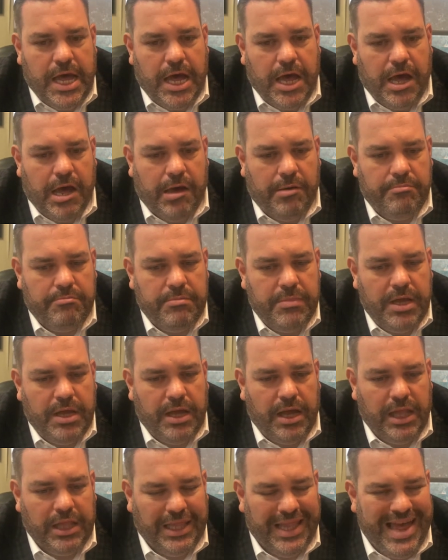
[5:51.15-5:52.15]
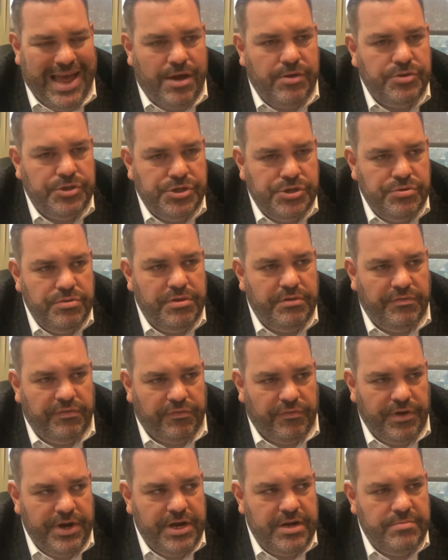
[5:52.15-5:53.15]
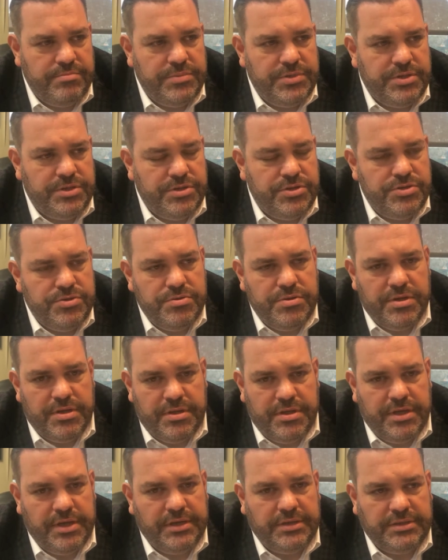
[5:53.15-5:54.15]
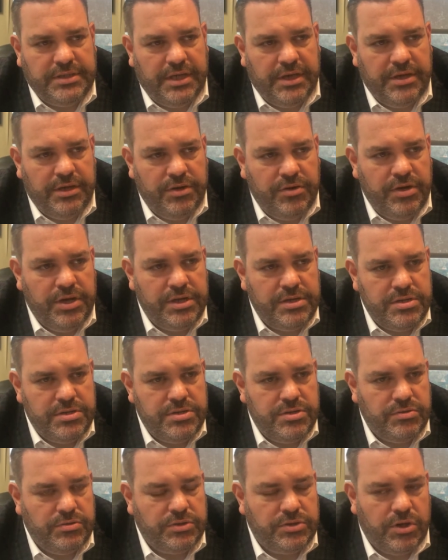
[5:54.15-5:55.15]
um, allows you the freedom to do the things that you need to do.